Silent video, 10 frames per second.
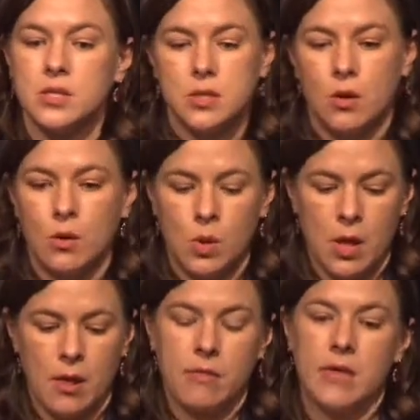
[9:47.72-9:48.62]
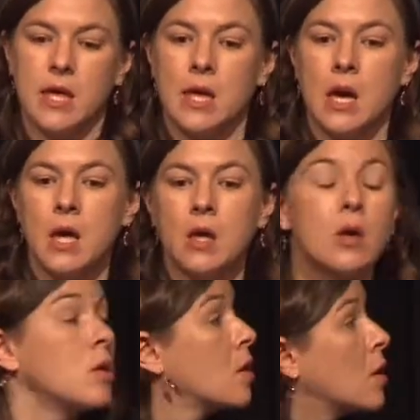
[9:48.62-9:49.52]
So the
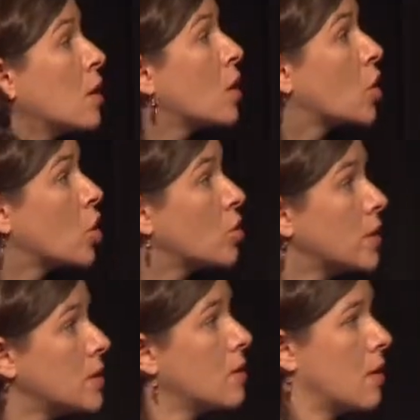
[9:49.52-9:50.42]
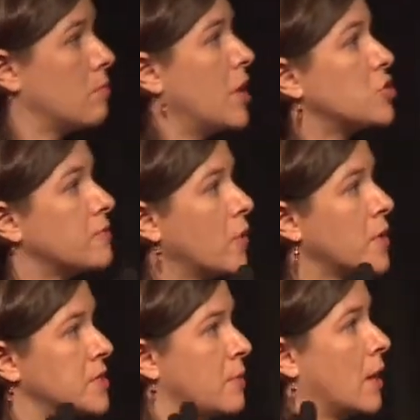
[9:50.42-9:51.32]
current major
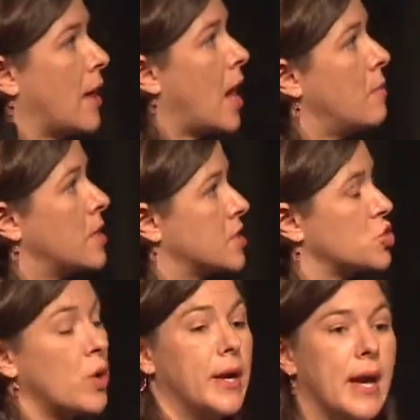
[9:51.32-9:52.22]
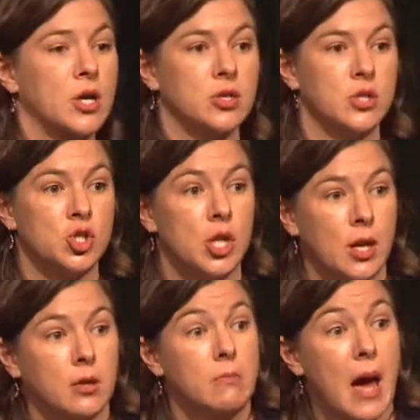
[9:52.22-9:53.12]
focus in my lab is trying to actually
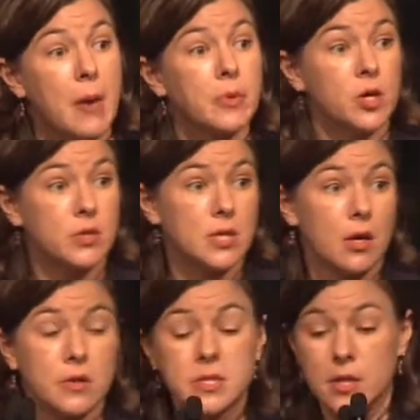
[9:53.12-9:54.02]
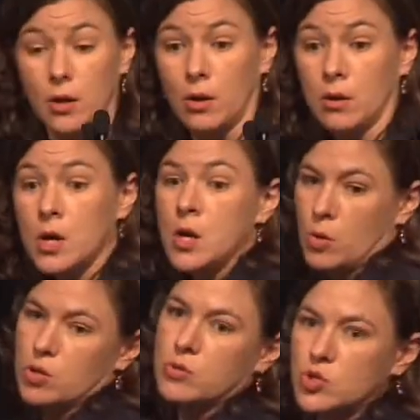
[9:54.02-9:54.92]
genetically map QTLs that are,
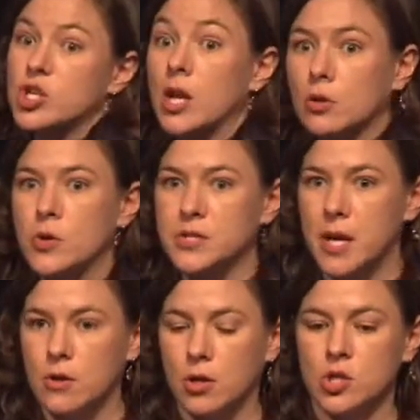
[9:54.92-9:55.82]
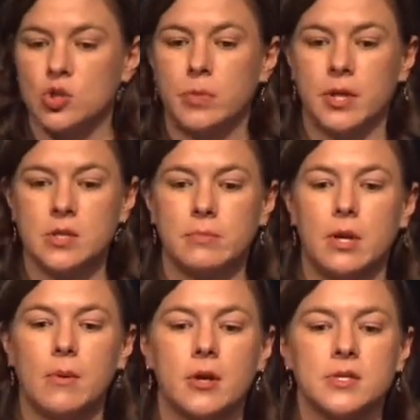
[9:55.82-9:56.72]
or genetic loci that are contributing to
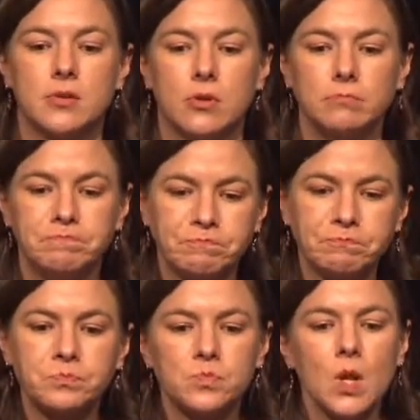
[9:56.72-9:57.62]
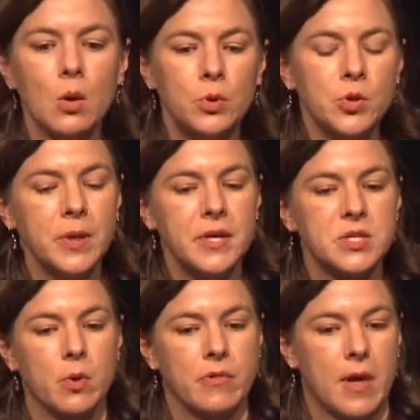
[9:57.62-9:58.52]
metabolic syndrome. We're doing
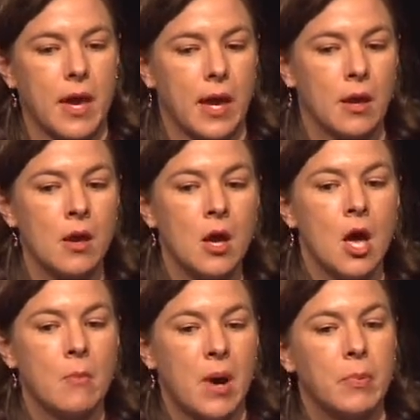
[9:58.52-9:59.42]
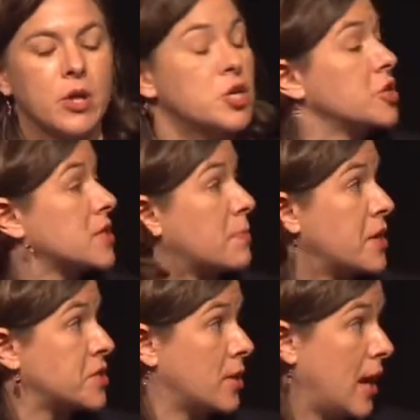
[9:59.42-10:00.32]
this with a population that's
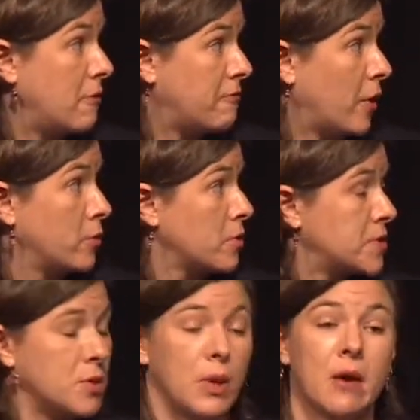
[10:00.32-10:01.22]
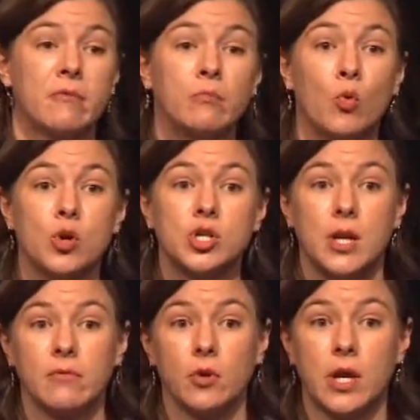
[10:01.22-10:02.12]
based on 8 founders, so we have more
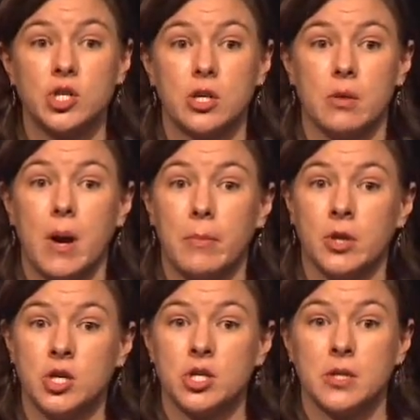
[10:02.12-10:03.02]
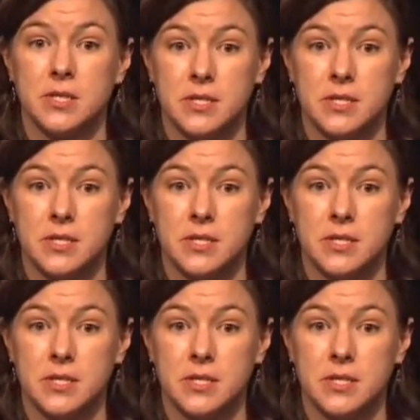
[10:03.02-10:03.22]
genetic variation in the population than